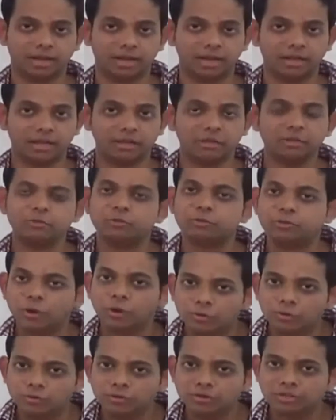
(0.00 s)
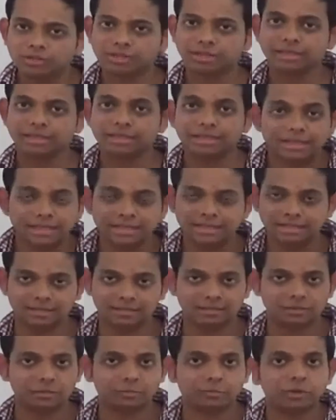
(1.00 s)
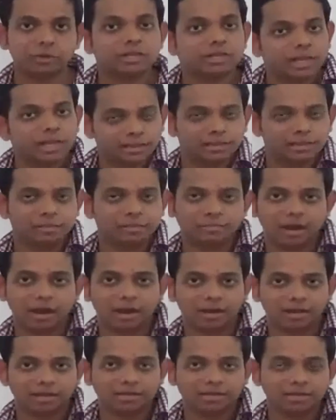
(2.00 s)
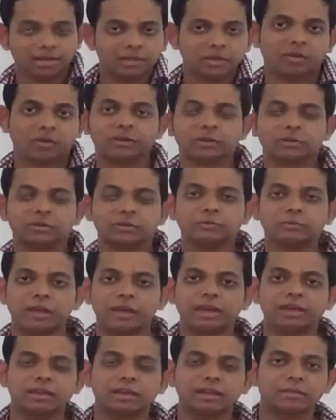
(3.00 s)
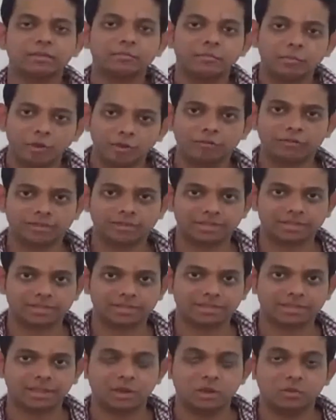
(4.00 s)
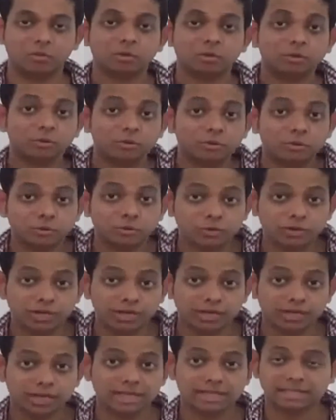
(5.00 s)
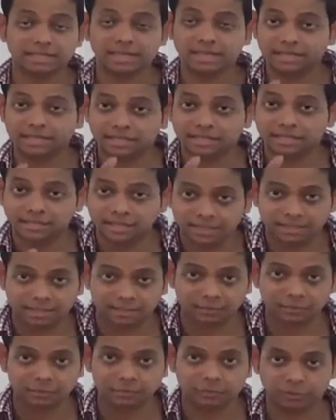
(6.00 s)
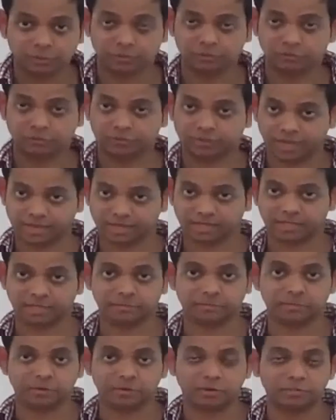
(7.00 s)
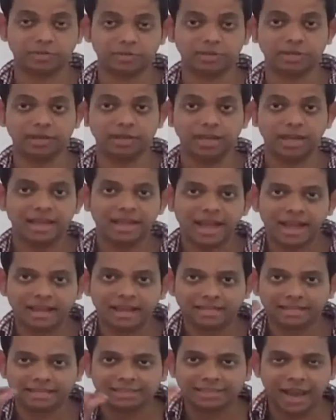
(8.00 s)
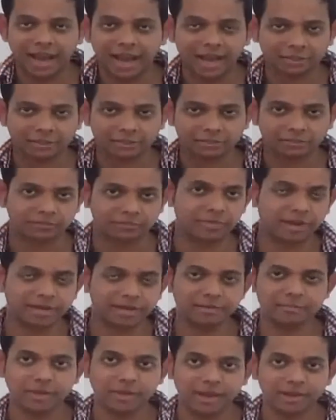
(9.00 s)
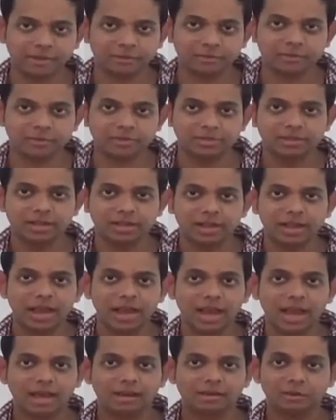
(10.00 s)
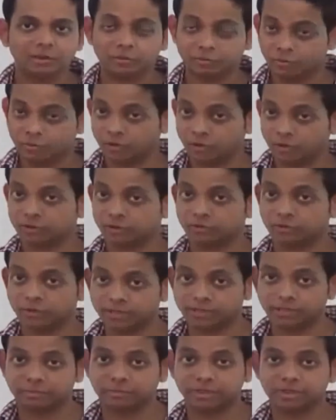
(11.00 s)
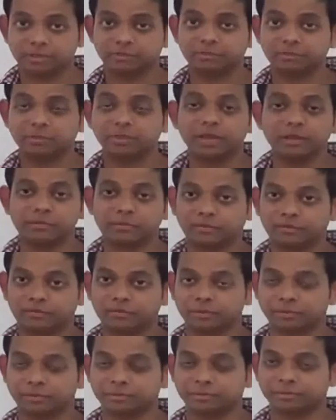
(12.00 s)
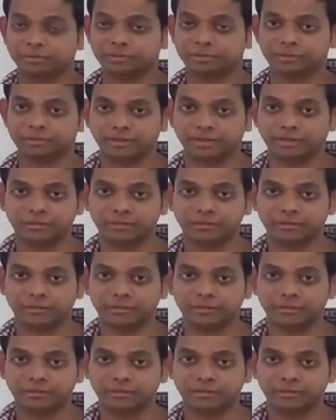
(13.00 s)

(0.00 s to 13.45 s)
You don't need to predict the market in order to make profits. What you do need is a system which you've tested properly, add a dash of money management, and you've got the recipe to be a profitable trader.